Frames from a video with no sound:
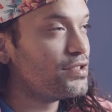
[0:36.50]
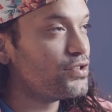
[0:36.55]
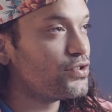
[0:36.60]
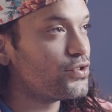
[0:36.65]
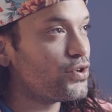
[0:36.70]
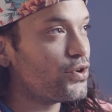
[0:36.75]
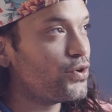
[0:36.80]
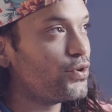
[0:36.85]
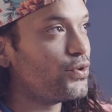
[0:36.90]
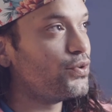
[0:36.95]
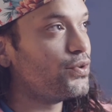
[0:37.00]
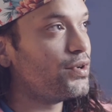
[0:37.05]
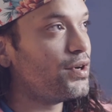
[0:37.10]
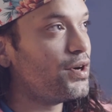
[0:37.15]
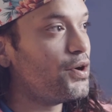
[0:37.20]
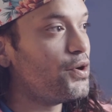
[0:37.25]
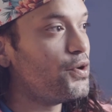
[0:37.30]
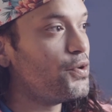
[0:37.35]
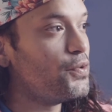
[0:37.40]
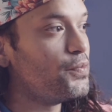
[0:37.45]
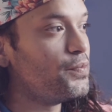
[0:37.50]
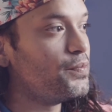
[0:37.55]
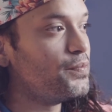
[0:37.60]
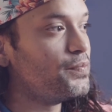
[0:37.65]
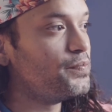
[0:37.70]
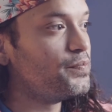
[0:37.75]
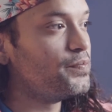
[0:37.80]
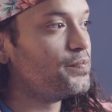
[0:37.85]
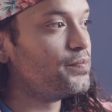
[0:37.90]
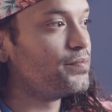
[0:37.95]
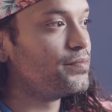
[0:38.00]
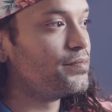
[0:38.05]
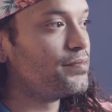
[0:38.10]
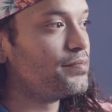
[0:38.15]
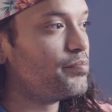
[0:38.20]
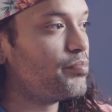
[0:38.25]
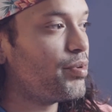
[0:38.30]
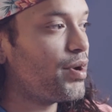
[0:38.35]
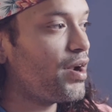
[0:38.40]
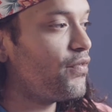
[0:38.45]
So,
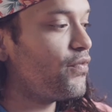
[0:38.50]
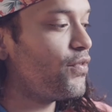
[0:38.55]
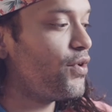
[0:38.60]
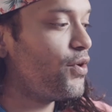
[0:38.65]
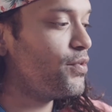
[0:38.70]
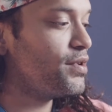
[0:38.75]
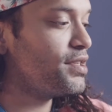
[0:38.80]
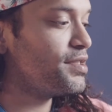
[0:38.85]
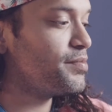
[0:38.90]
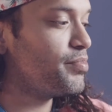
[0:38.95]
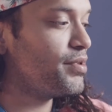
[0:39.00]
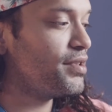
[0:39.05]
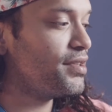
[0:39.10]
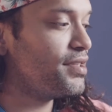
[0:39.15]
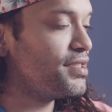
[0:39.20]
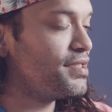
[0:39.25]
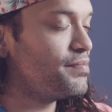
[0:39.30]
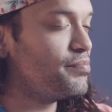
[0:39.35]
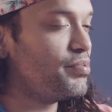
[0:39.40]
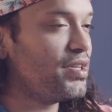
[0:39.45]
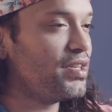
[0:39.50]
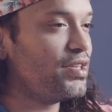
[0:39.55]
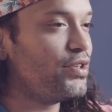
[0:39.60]
but I've always been this big,